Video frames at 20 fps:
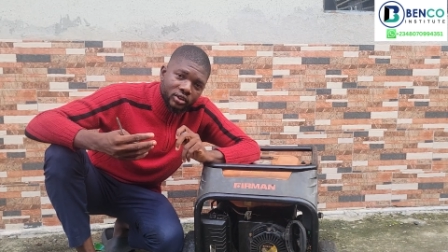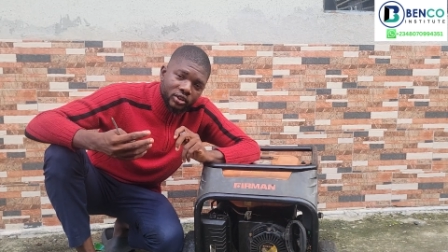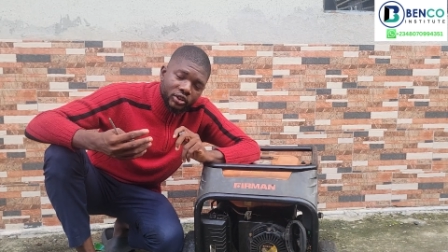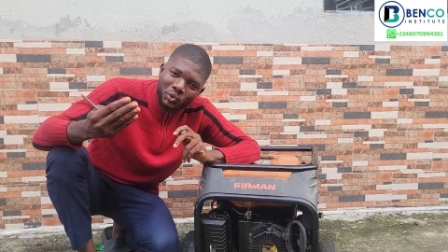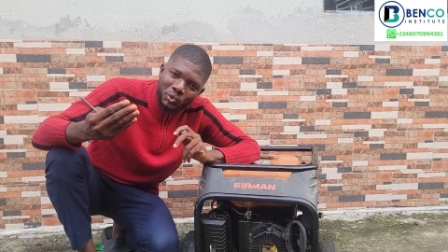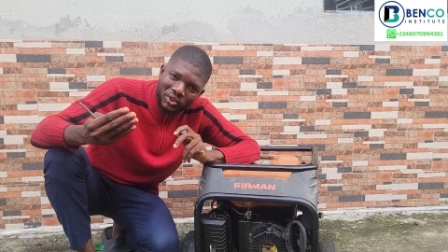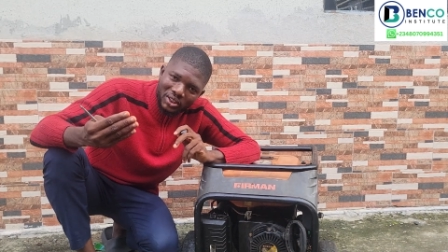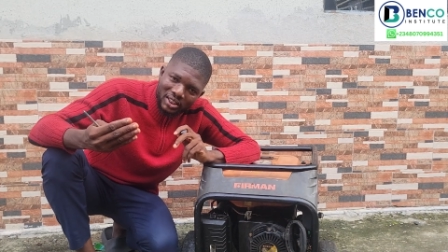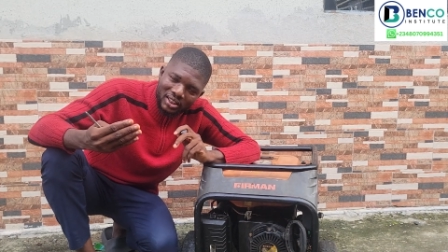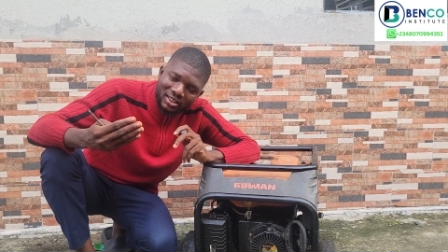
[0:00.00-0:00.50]

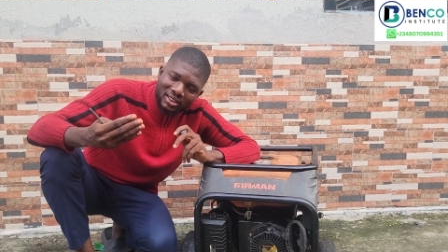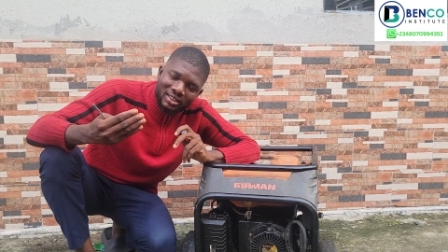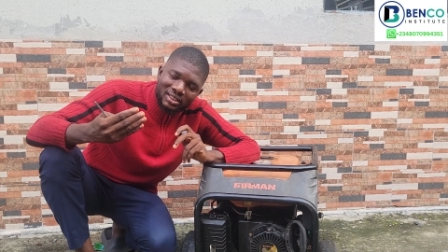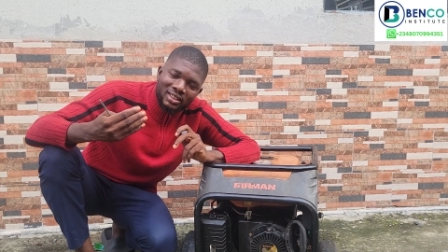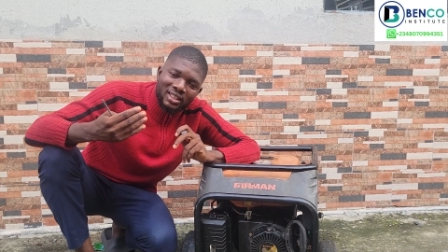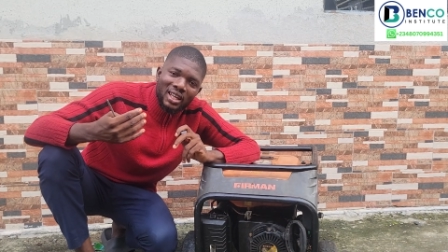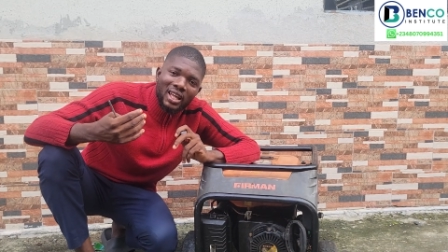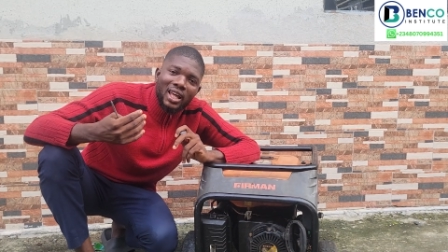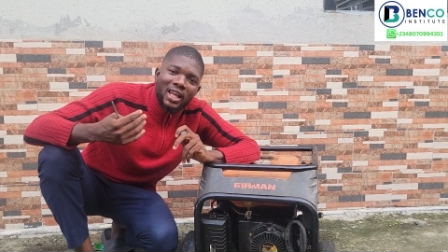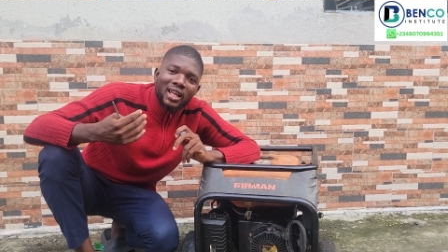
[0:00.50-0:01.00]

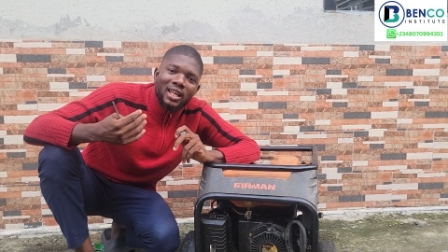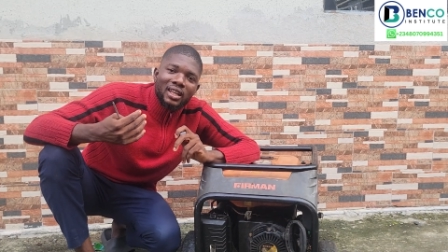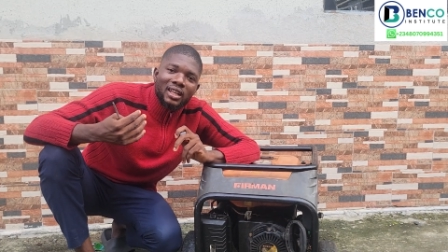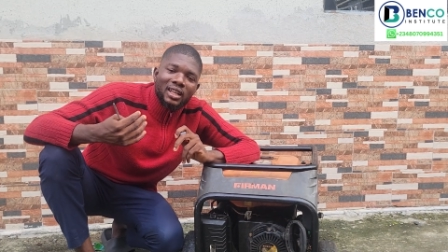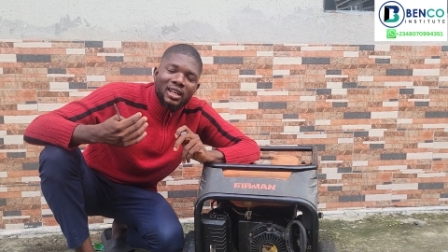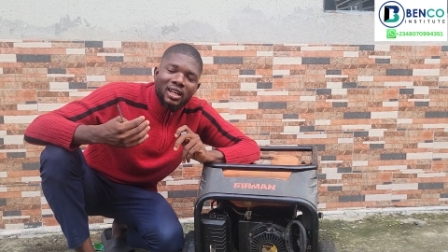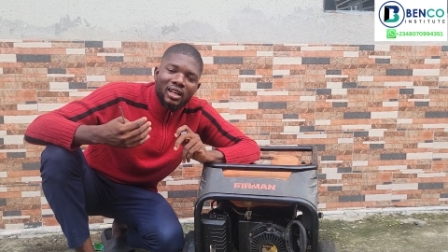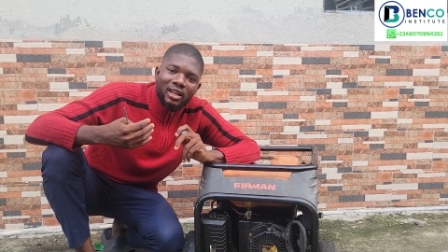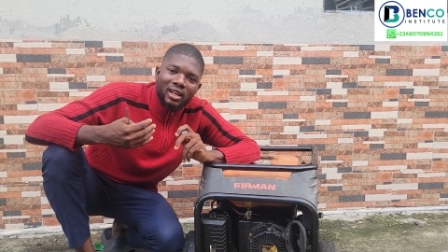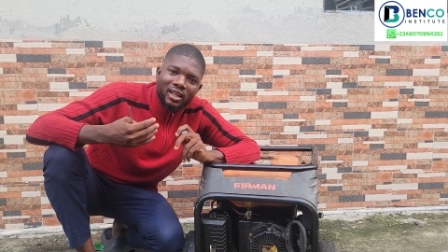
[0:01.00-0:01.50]
uses
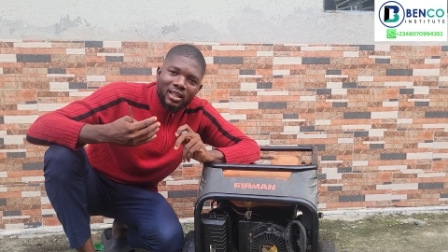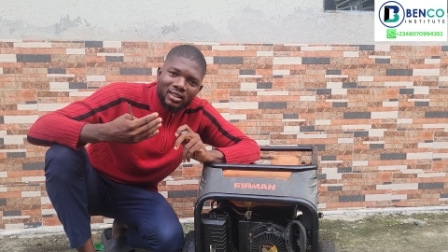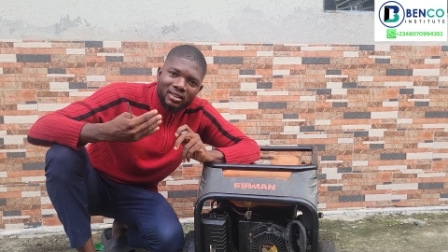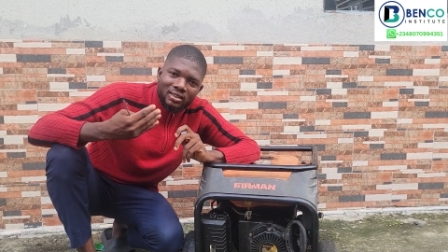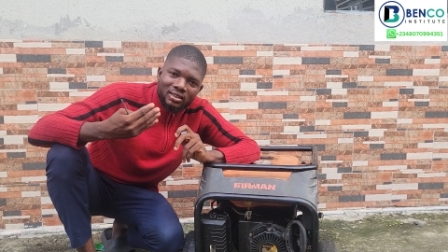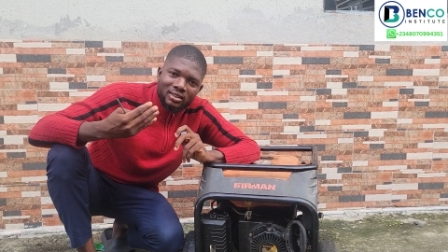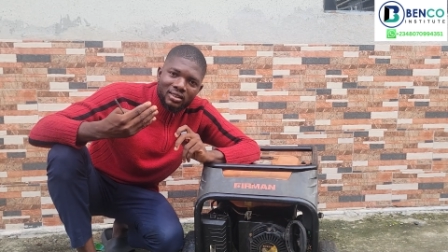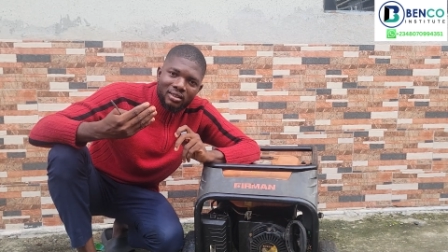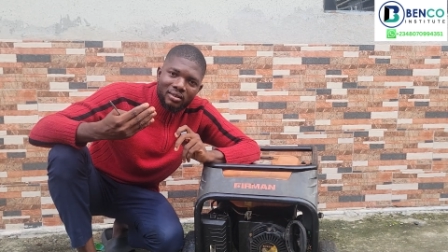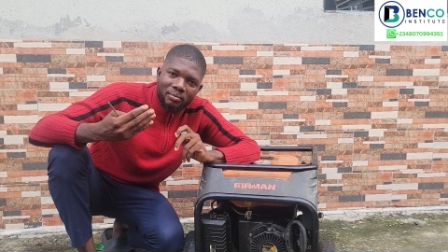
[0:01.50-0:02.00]

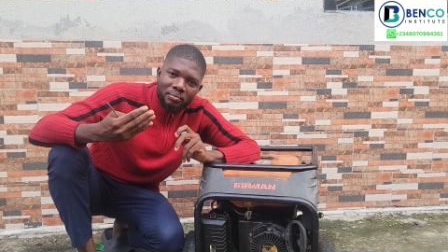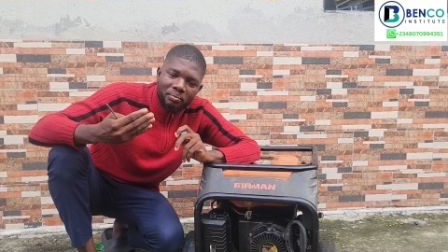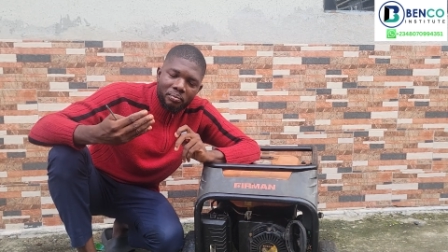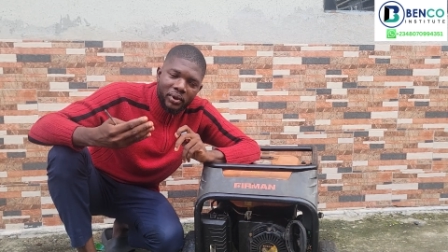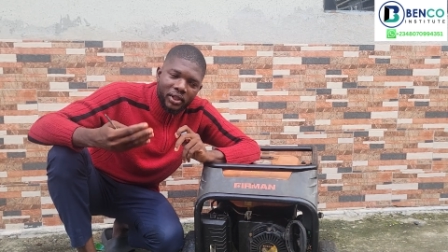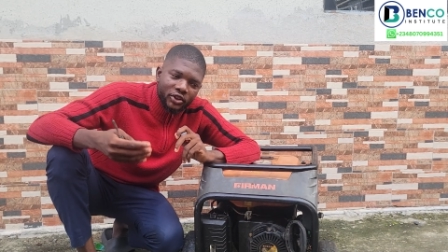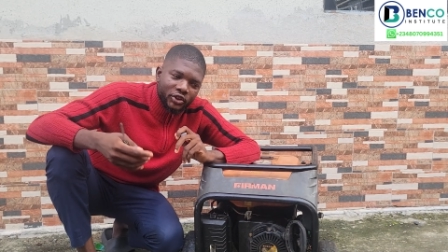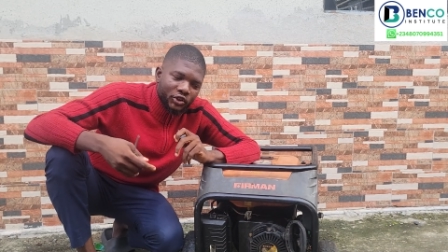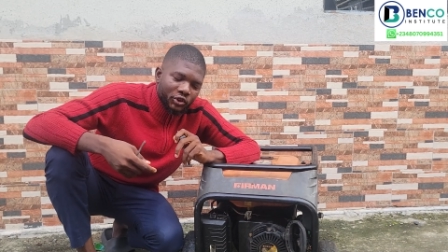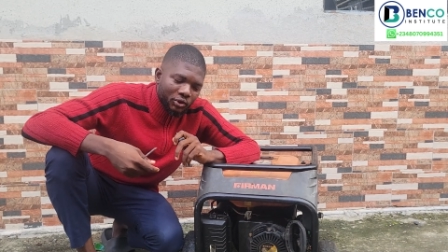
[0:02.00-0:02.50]
less
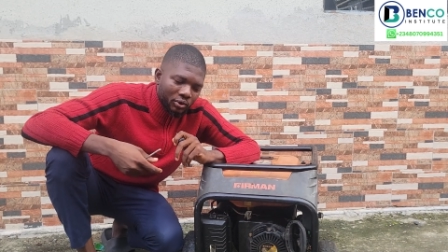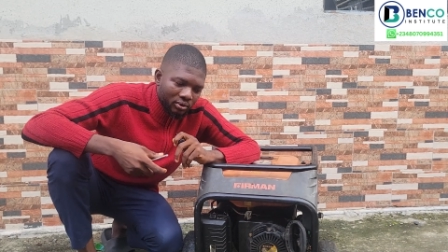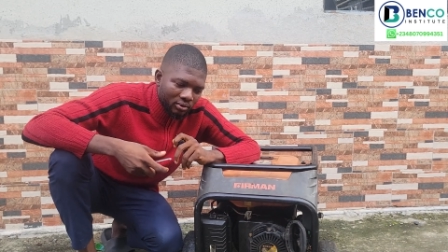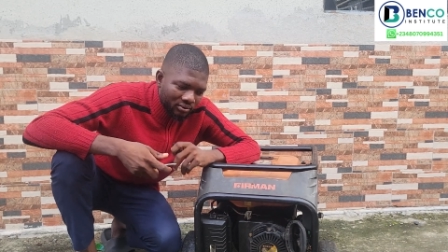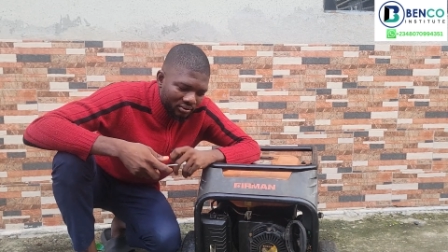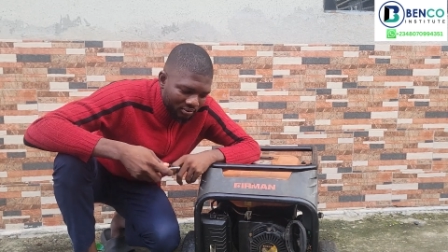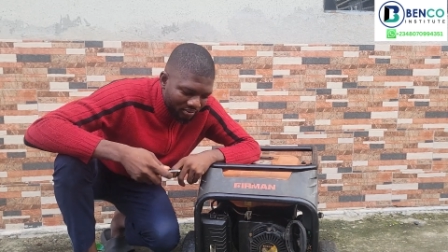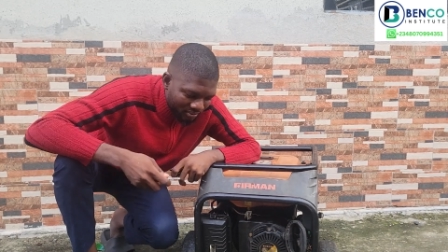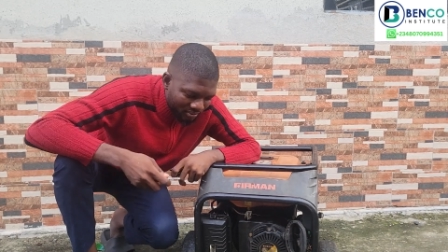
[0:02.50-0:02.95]
petrol.